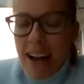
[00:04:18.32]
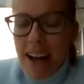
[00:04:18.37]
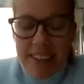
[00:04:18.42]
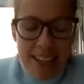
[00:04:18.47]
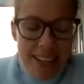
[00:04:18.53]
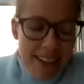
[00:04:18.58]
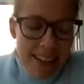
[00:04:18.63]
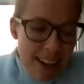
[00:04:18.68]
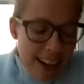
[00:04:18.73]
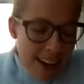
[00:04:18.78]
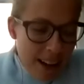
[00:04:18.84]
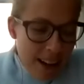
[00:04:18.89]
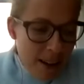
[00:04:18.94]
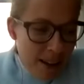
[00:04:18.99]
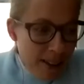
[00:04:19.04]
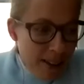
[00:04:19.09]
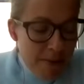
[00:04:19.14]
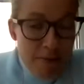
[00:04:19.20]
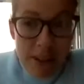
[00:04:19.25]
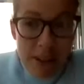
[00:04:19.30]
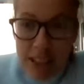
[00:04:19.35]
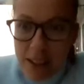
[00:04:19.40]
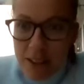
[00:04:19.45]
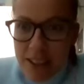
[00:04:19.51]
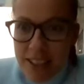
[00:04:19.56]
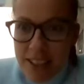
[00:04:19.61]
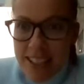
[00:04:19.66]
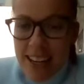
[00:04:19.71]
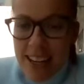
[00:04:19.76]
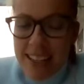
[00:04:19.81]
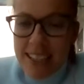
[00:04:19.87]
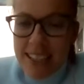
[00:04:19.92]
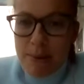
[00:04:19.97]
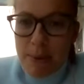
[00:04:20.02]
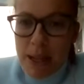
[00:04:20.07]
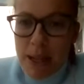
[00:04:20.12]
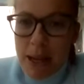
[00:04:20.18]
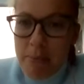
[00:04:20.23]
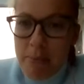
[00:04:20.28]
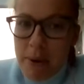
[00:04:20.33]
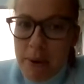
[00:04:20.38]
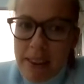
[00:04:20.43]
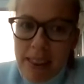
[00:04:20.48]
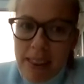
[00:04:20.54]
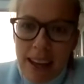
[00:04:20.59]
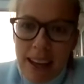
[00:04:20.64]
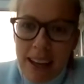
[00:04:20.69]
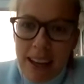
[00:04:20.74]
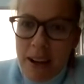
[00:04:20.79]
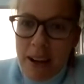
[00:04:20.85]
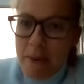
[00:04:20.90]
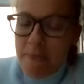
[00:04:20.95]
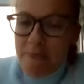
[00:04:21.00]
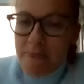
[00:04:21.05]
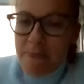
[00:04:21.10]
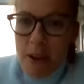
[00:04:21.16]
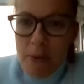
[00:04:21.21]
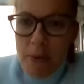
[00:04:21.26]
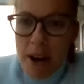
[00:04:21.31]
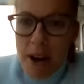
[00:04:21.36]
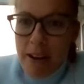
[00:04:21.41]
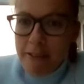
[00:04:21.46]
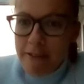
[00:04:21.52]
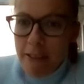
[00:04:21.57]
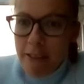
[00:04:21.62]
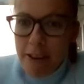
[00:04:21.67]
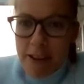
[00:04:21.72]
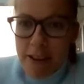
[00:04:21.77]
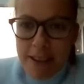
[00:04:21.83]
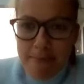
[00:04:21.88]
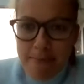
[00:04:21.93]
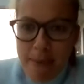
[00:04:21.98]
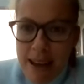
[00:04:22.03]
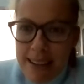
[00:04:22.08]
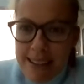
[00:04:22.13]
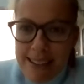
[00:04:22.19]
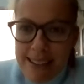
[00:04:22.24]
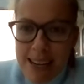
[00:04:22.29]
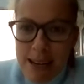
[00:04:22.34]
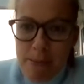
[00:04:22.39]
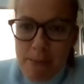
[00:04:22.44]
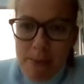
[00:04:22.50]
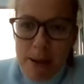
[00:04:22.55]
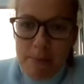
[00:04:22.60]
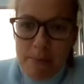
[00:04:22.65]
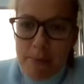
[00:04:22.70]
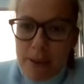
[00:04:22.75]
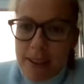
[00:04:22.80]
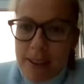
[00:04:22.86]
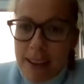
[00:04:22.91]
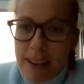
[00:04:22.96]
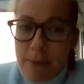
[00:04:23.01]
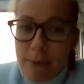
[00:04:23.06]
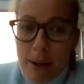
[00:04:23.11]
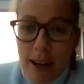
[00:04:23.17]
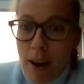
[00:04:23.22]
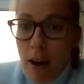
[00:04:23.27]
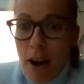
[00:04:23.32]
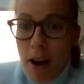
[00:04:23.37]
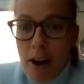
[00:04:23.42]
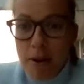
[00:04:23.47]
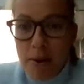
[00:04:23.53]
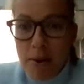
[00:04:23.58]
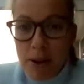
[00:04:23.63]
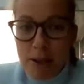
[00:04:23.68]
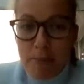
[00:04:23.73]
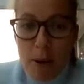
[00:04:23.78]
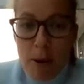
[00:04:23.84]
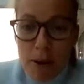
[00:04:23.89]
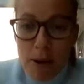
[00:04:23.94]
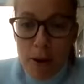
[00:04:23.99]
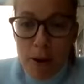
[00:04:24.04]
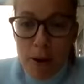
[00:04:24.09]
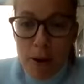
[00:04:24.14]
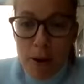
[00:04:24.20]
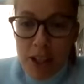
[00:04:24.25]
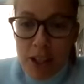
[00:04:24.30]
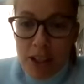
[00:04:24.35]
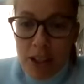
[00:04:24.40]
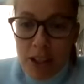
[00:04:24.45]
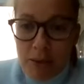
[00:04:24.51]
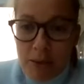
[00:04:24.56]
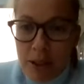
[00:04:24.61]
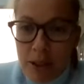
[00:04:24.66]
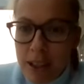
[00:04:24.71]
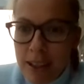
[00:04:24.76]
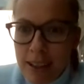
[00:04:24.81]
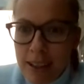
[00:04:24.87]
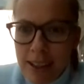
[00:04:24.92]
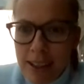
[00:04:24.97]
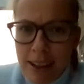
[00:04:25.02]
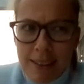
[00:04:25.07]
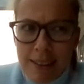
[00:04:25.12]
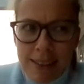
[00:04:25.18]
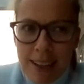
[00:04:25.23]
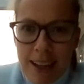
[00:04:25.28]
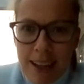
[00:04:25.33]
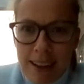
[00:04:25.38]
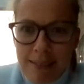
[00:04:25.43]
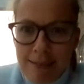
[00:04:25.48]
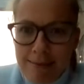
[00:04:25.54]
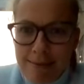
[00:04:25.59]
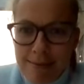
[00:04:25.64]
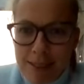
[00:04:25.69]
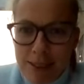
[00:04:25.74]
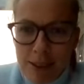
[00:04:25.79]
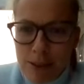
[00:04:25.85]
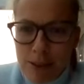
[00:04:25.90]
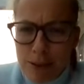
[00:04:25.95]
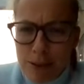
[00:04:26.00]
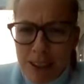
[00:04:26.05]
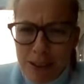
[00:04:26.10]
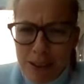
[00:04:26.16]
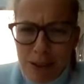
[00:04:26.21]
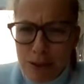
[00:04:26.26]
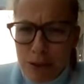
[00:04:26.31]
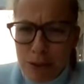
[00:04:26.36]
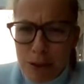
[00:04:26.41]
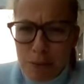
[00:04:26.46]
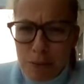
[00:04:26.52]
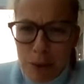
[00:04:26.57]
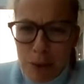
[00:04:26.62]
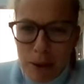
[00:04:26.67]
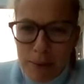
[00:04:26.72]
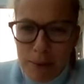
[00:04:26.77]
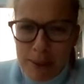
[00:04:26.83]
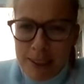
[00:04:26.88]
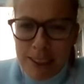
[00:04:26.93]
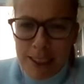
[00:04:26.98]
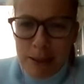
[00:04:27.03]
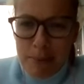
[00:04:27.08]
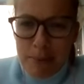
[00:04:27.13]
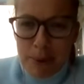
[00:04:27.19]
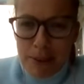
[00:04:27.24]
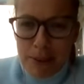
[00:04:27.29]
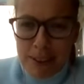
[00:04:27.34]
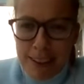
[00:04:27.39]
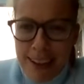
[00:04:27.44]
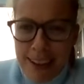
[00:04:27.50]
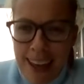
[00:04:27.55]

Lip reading: I didn't really understand it to begin with. Like when I first met disabled people, they went, oh, what sport do you do? I was like, I don't do sport, I'm disabled.